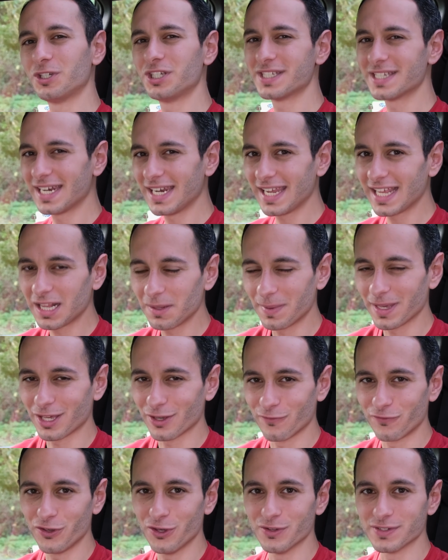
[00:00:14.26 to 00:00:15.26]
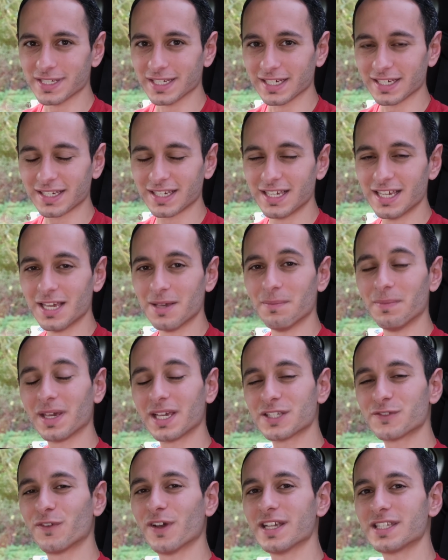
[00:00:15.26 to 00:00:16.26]
is a little bit confusing,
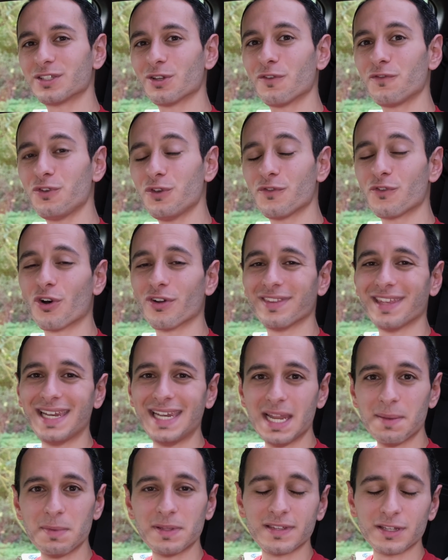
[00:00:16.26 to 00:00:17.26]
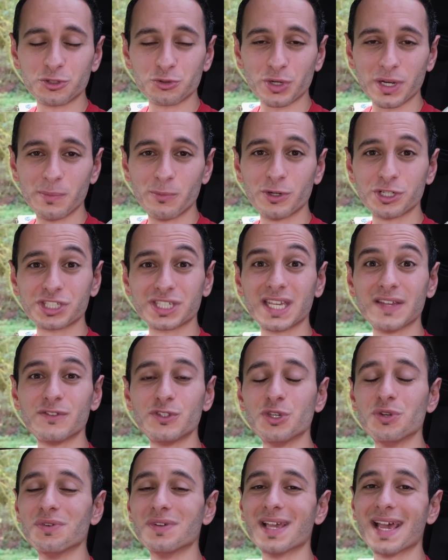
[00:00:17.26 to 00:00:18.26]
because first off, you've got the limited trim, which gives
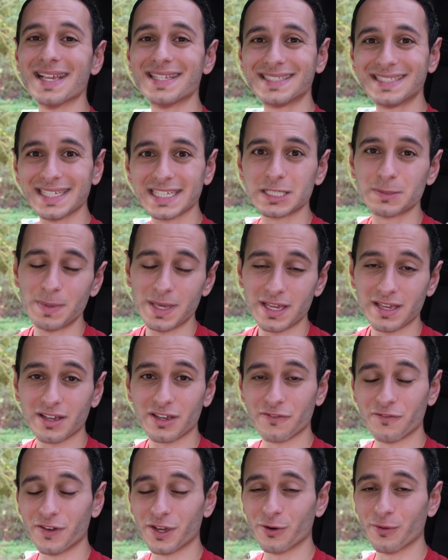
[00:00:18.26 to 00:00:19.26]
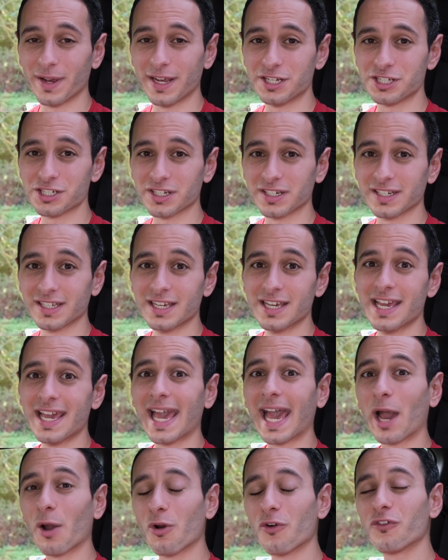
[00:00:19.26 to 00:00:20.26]
you a 6-speaker configuration.
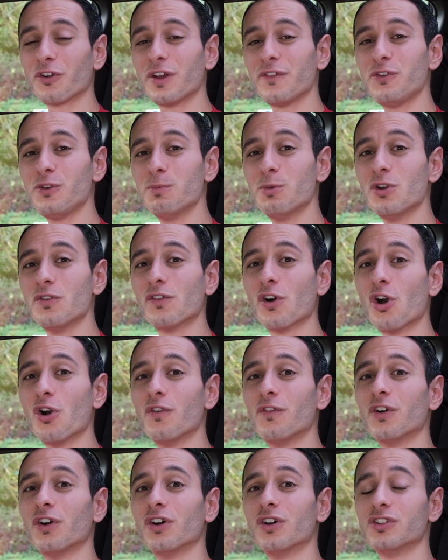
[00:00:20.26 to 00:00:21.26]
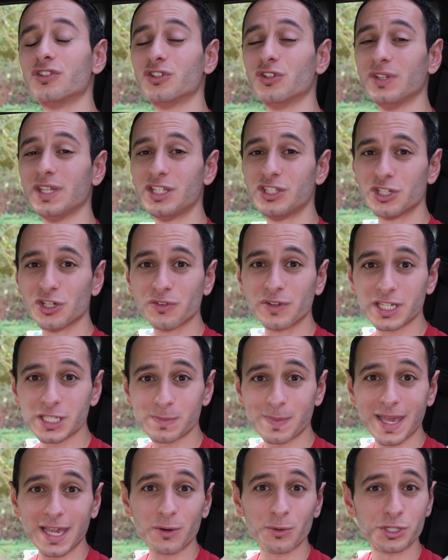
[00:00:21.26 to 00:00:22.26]
However, if you move over to the touring
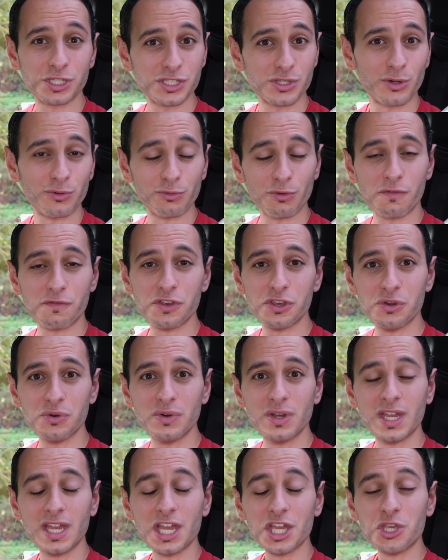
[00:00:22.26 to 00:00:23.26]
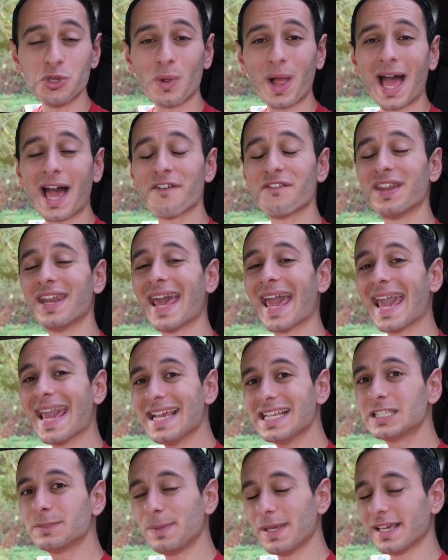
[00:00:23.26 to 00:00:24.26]
spec, which is on review, you'll have an
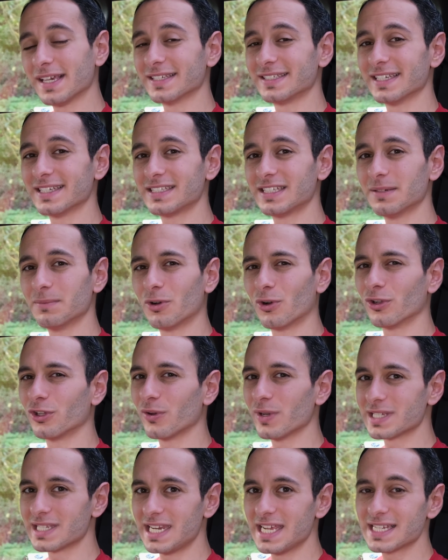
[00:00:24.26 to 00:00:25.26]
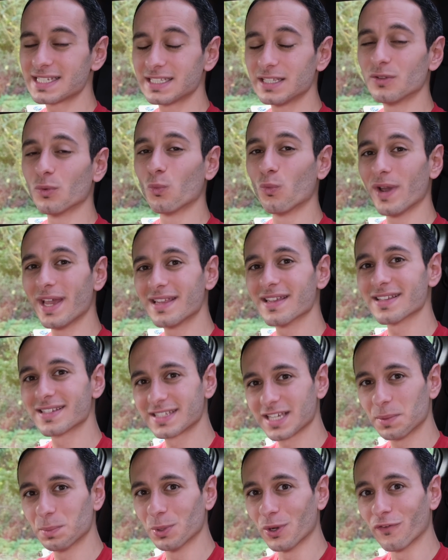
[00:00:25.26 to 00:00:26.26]
8-speaker system, although it's listed with
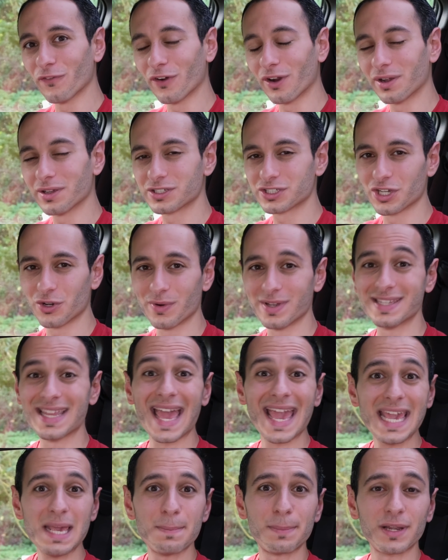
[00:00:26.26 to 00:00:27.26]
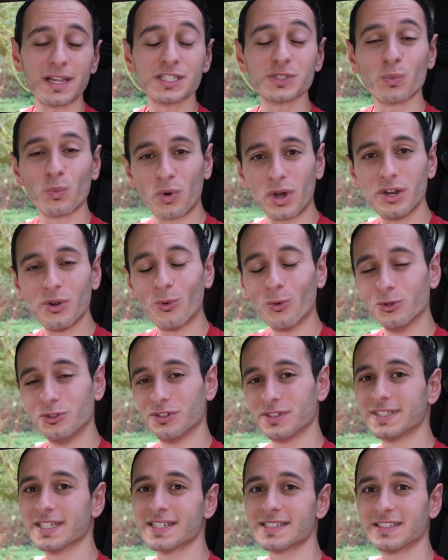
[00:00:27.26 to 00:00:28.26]
subwoofer, so an 8+1
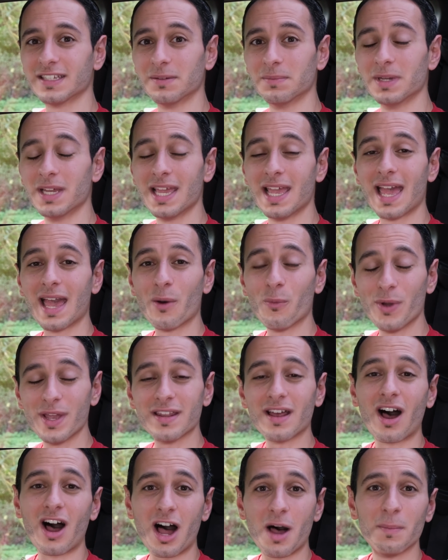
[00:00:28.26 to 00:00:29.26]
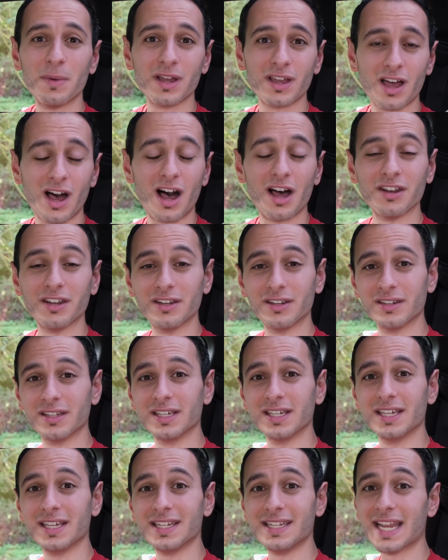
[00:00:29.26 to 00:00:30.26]
audio system with Harman Kardon.
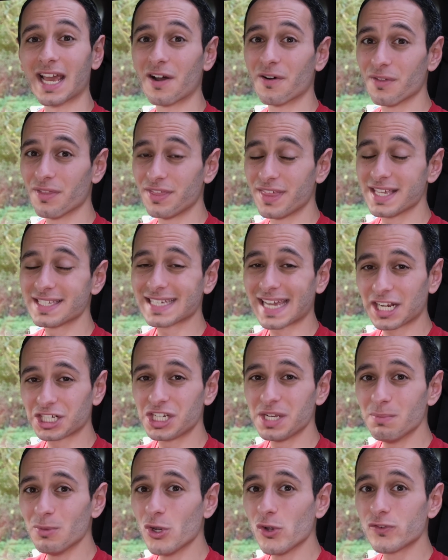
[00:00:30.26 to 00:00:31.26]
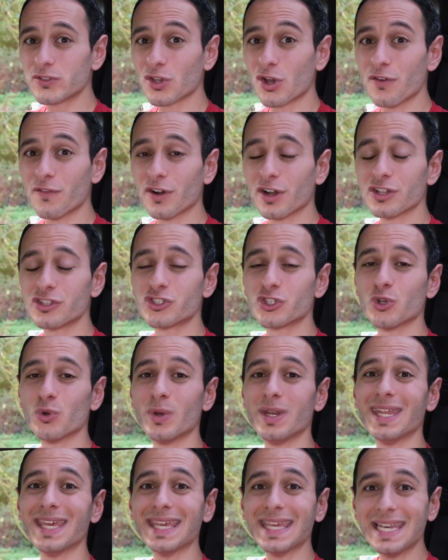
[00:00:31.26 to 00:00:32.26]
Now, this actually moves over to
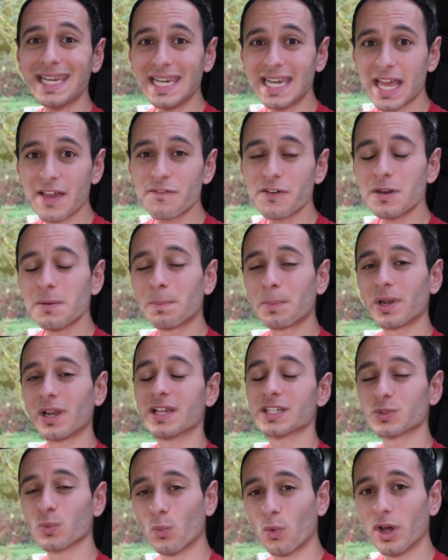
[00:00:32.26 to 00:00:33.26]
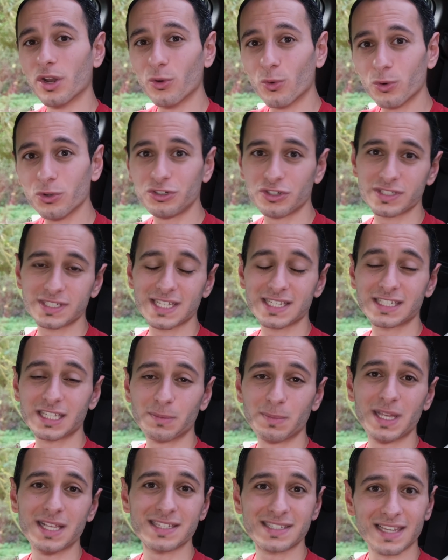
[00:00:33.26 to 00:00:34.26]
an 11+1 audio
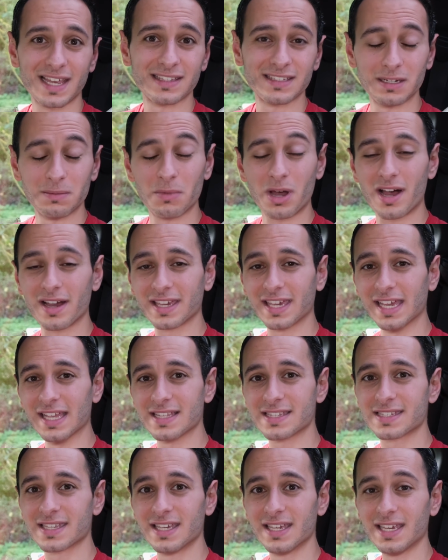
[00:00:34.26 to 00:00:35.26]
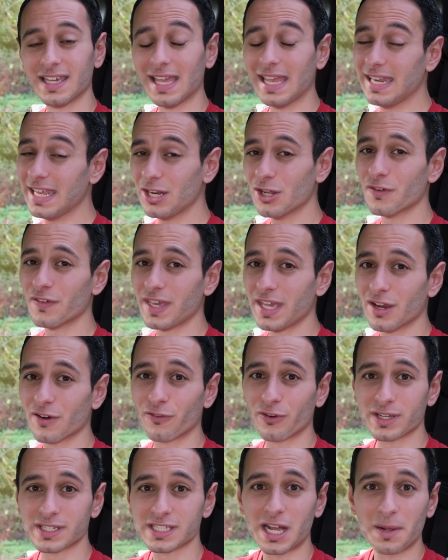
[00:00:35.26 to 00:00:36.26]
system in certain markets. Indeed, over here,
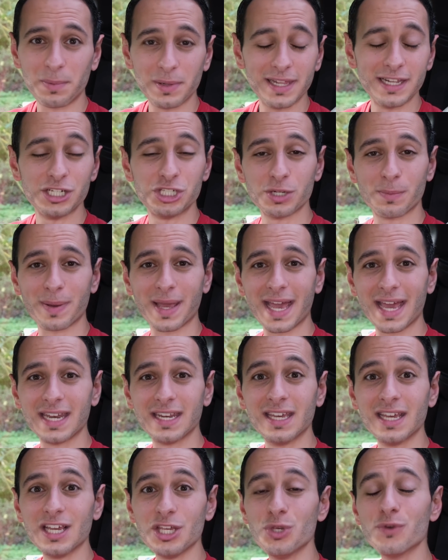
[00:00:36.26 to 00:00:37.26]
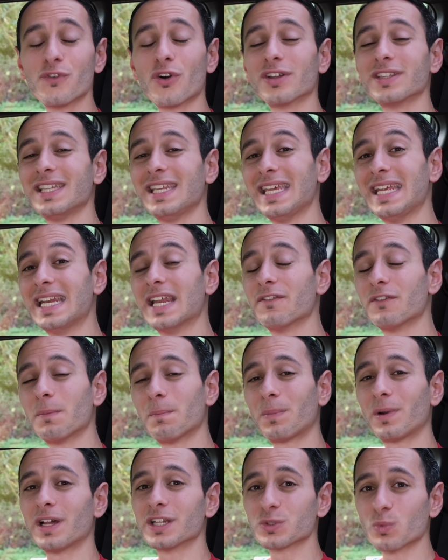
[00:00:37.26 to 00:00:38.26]
for example, in Japan, you've got an
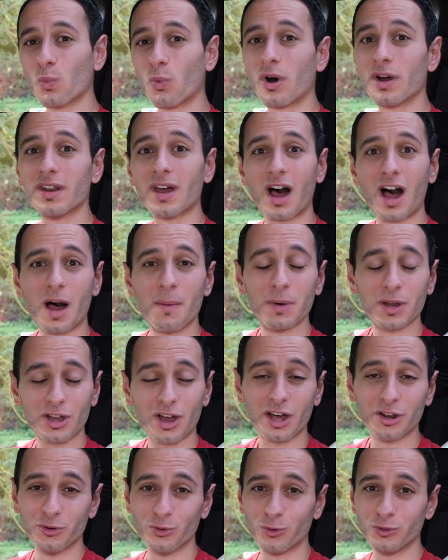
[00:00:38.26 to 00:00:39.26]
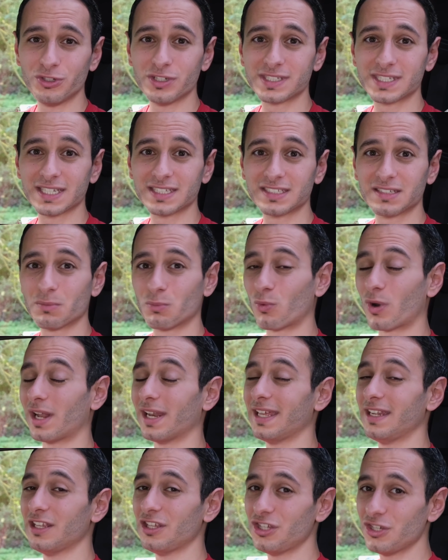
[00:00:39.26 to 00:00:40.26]
11+1 Harman Kardon audio system, while
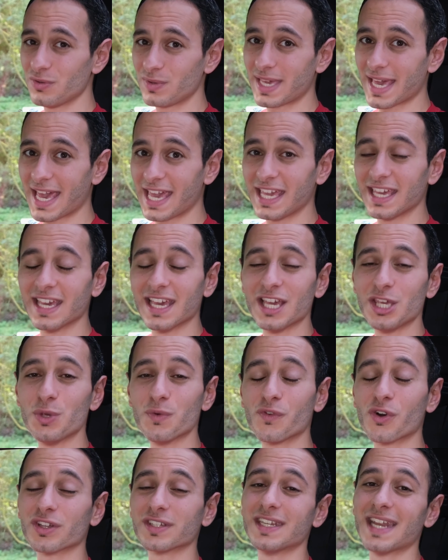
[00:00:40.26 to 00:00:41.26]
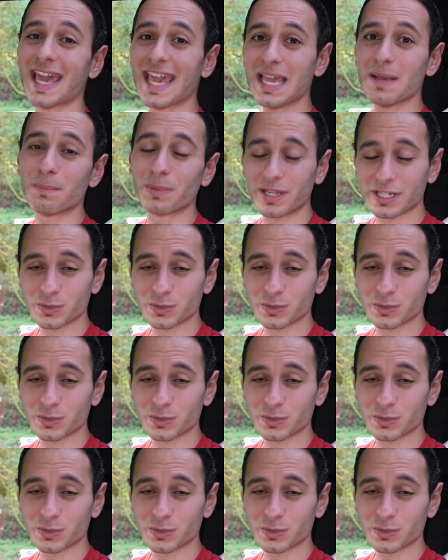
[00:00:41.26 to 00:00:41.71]
in the UK, you've got an 8+1